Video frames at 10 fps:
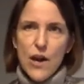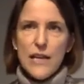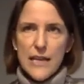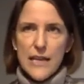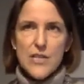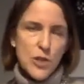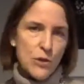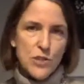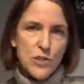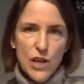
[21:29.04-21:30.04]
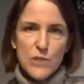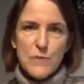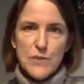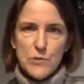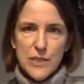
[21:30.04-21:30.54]
and he chose a
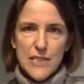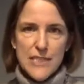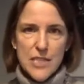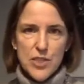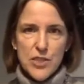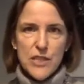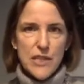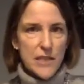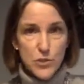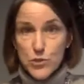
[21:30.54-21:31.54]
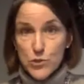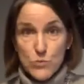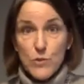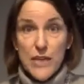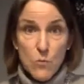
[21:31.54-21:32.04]
hospice organization that
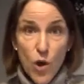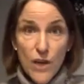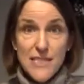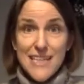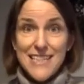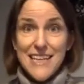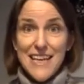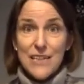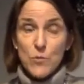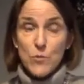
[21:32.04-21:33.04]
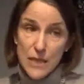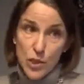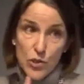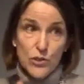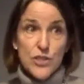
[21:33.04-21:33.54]
understood what he wanted, and we
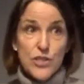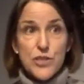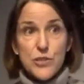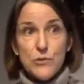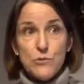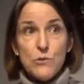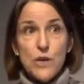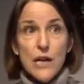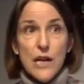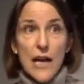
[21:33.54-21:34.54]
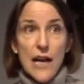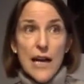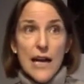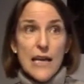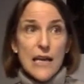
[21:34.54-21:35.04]
learned to
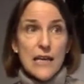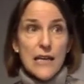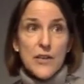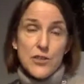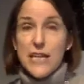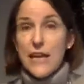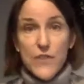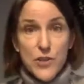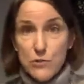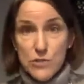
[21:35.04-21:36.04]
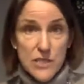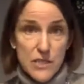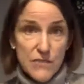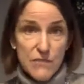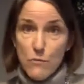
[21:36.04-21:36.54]
understand the doses
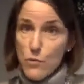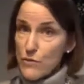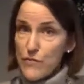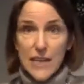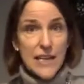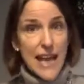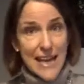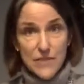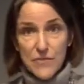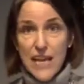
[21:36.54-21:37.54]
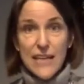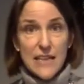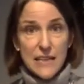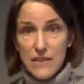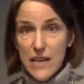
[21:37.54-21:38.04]
of morphine and
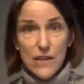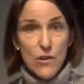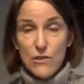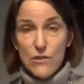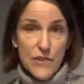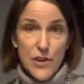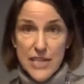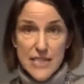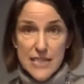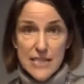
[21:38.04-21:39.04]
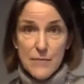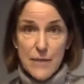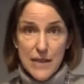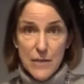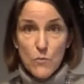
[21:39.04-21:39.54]
Ativan and all the various things that
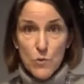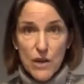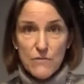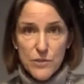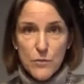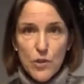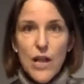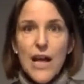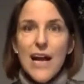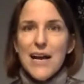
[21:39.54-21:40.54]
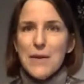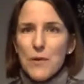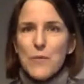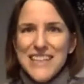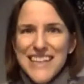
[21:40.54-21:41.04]
made him more comfortable.
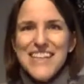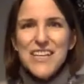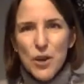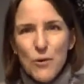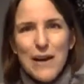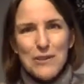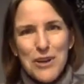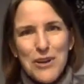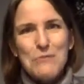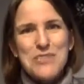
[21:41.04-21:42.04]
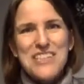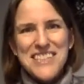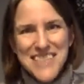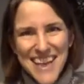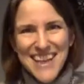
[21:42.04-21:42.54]
But we didn't know how long it was going
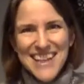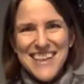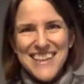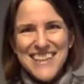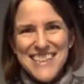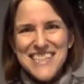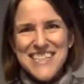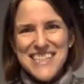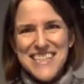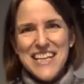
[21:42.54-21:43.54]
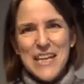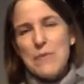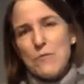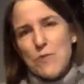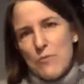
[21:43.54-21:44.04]
to take. This is the thing. I
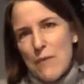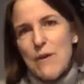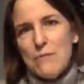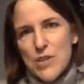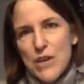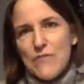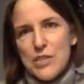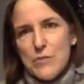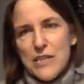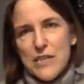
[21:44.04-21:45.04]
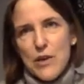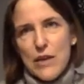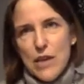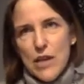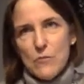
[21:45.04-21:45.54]
mean, with my mom's, obviously, we didn't know
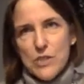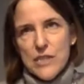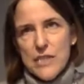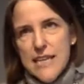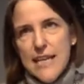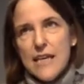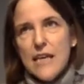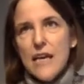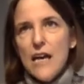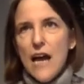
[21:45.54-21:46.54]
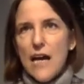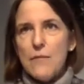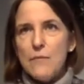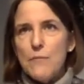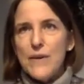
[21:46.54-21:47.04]
how long it was going to take,
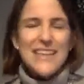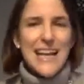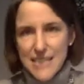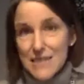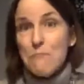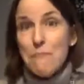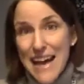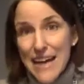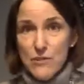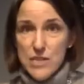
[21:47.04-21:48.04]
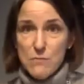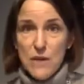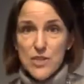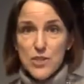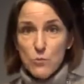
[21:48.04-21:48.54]
but that didn't matter as
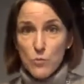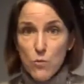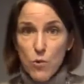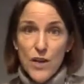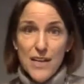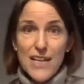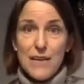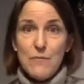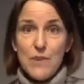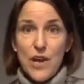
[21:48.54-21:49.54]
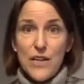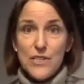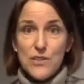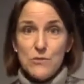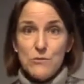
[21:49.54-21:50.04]
much. We wanted him not
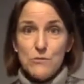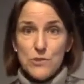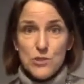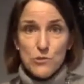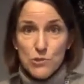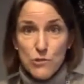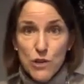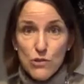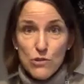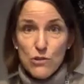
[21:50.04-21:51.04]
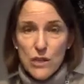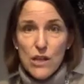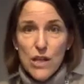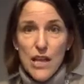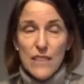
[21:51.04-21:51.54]
to struggle
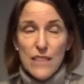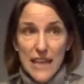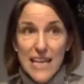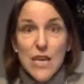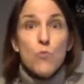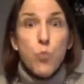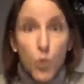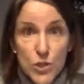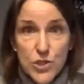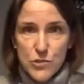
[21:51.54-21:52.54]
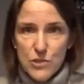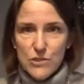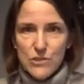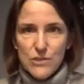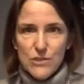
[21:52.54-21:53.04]
like he would struggle.